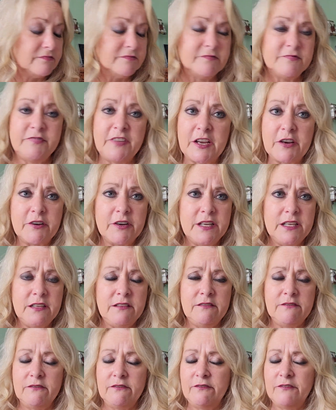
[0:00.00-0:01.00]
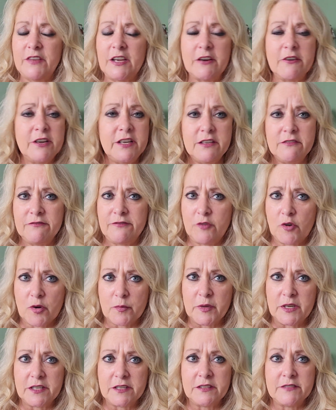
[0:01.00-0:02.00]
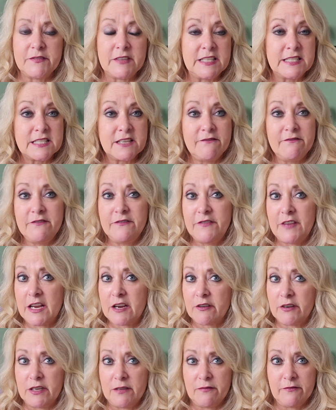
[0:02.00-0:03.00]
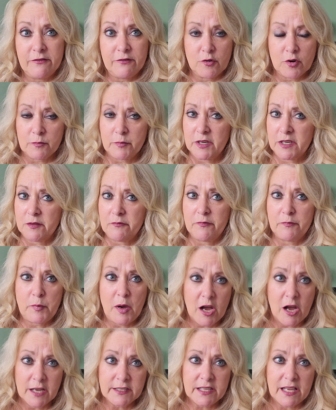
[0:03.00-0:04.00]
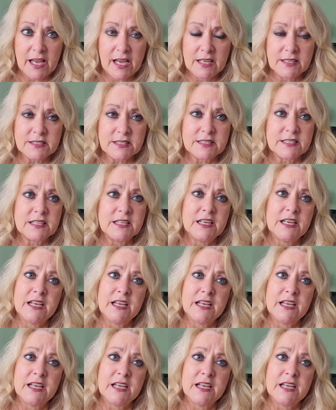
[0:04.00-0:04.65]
Very, very informative. It's a very informative podcast.